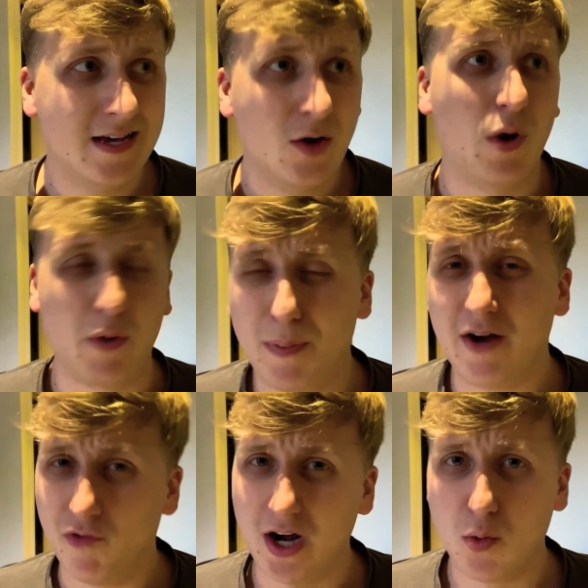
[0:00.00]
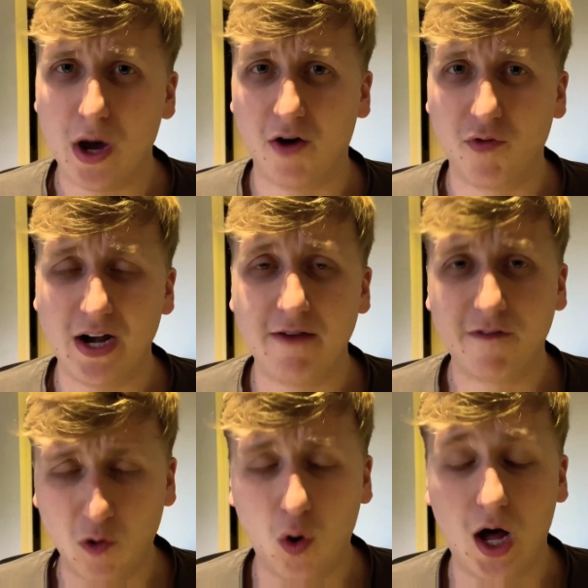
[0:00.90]
where we played really well, really
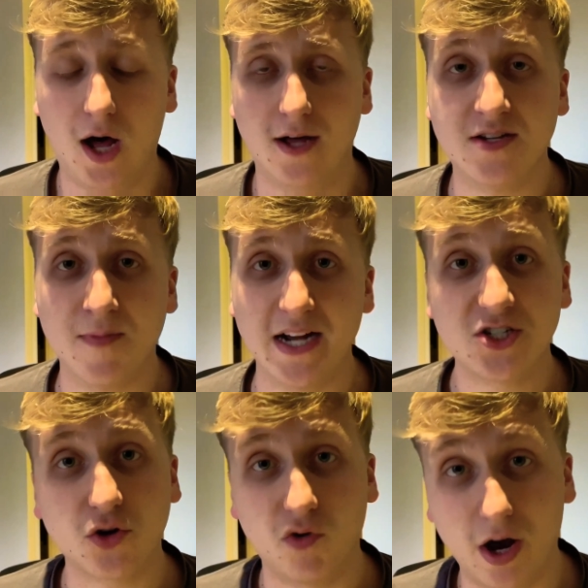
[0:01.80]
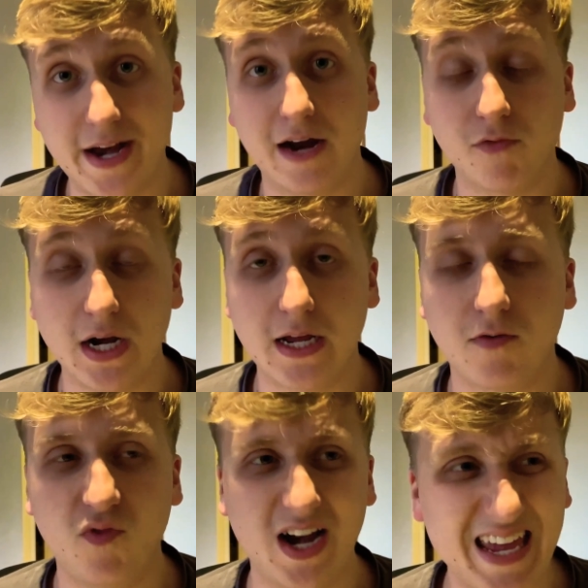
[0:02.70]
fought hard and managed to grind out
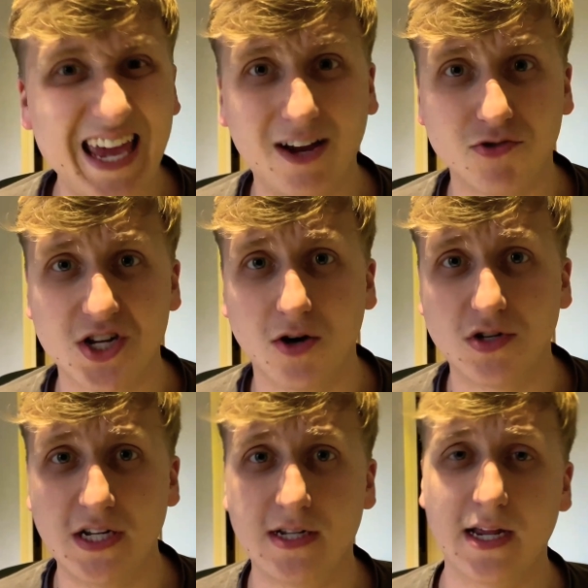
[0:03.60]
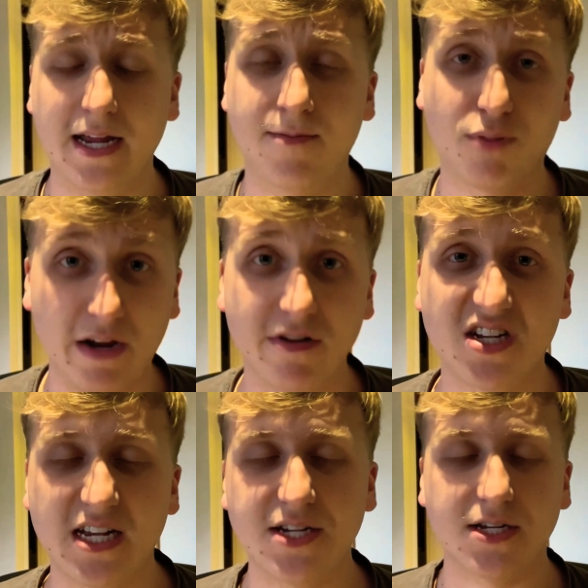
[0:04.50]
really key results in previous
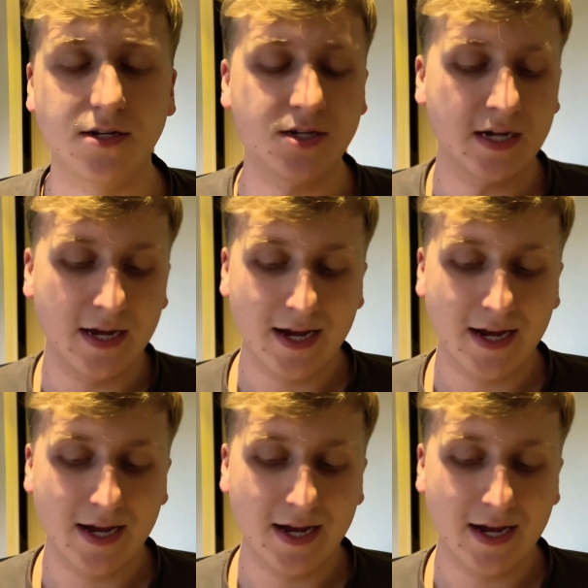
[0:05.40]
seasons.